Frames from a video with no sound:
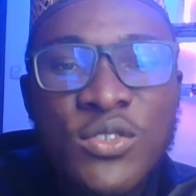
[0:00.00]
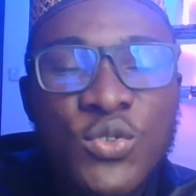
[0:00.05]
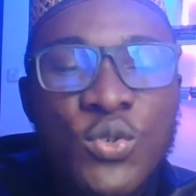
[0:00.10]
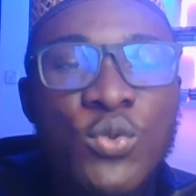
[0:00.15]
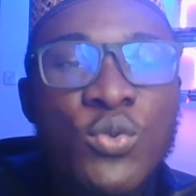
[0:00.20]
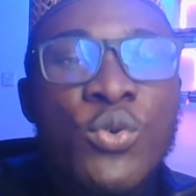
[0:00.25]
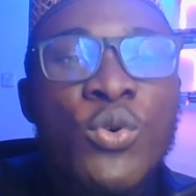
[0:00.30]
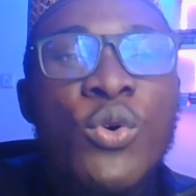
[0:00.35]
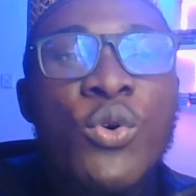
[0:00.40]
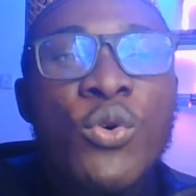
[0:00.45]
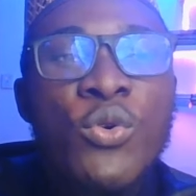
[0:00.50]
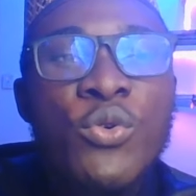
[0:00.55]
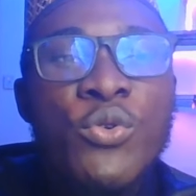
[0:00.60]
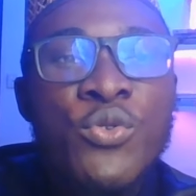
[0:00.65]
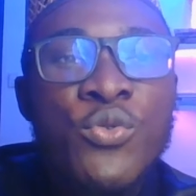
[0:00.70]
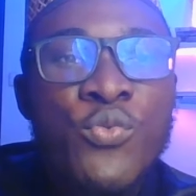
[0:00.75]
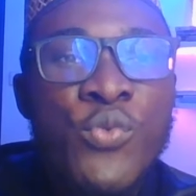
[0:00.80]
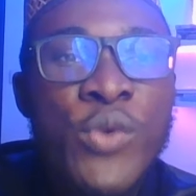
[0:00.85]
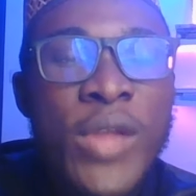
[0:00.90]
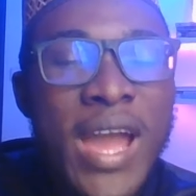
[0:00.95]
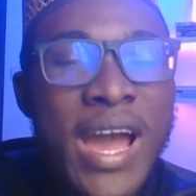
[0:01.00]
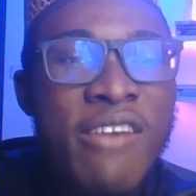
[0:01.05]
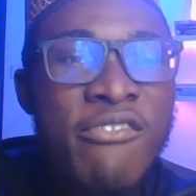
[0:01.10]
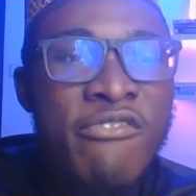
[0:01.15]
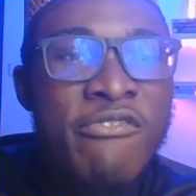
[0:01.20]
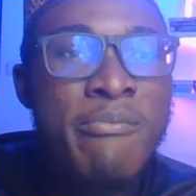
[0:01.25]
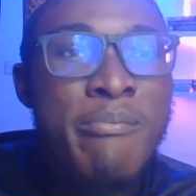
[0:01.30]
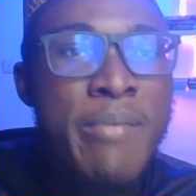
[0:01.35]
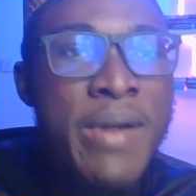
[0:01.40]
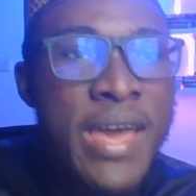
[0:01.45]
So we
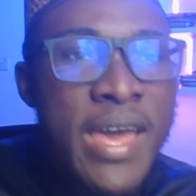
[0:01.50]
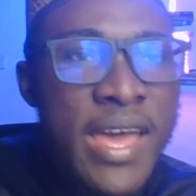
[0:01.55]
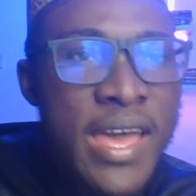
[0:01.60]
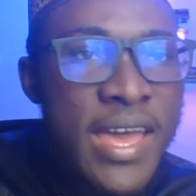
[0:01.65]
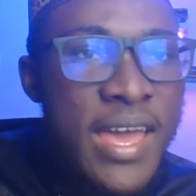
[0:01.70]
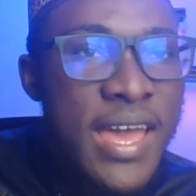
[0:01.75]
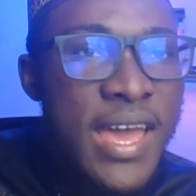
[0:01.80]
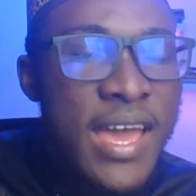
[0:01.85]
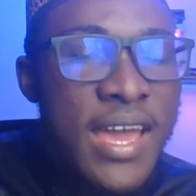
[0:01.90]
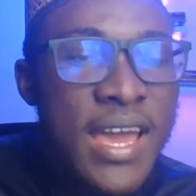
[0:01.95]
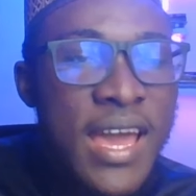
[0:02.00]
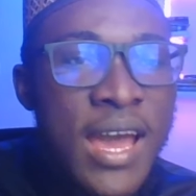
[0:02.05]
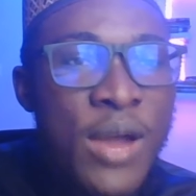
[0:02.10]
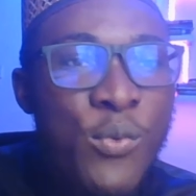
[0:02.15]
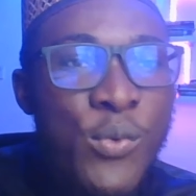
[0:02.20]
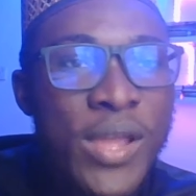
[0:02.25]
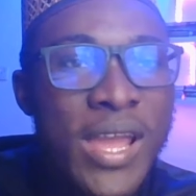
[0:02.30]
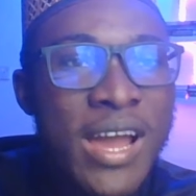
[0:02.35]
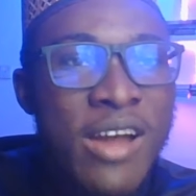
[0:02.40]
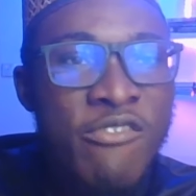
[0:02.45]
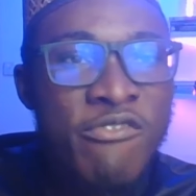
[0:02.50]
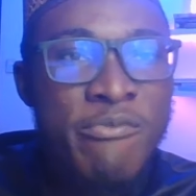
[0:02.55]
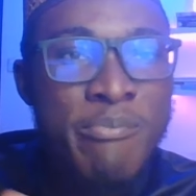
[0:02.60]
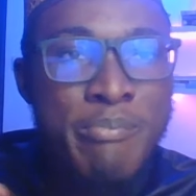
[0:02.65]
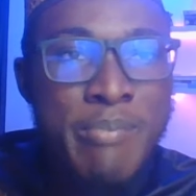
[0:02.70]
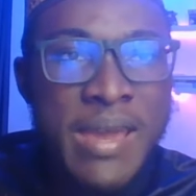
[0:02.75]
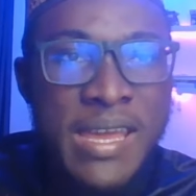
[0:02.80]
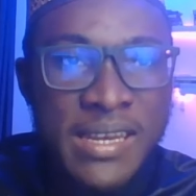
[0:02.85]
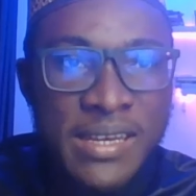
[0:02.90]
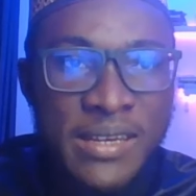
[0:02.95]
have ma and we have
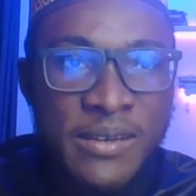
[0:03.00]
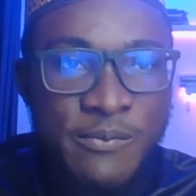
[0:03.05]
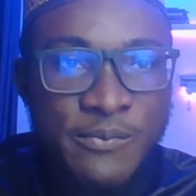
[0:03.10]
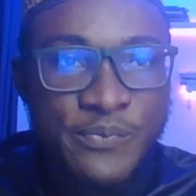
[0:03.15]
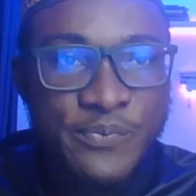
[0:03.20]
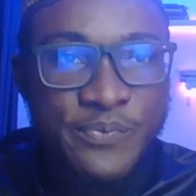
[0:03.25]
man.